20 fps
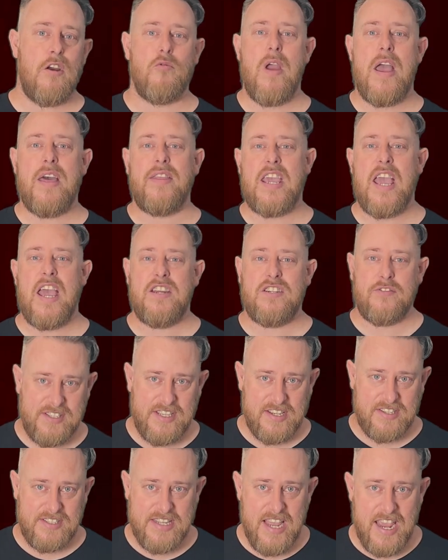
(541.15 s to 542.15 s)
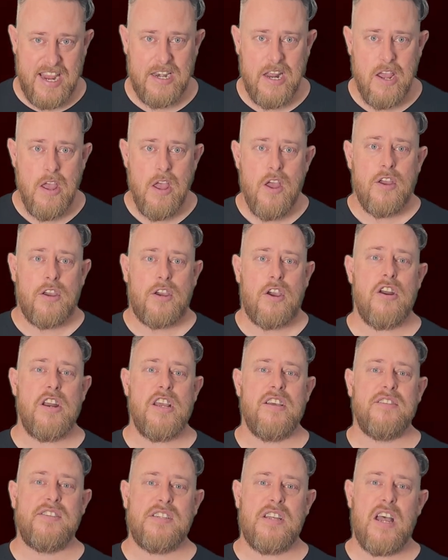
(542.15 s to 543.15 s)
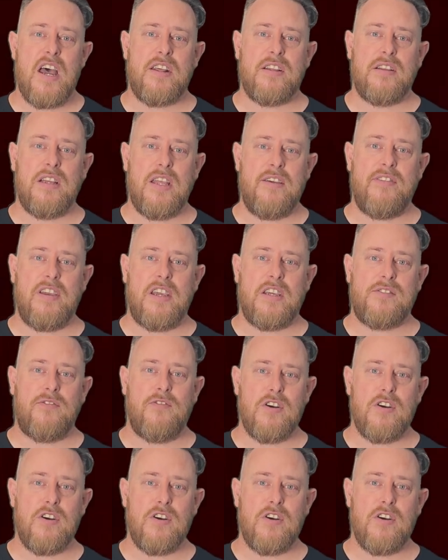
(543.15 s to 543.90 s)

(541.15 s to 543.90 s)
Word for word: around the age of 16, Codey had started leaving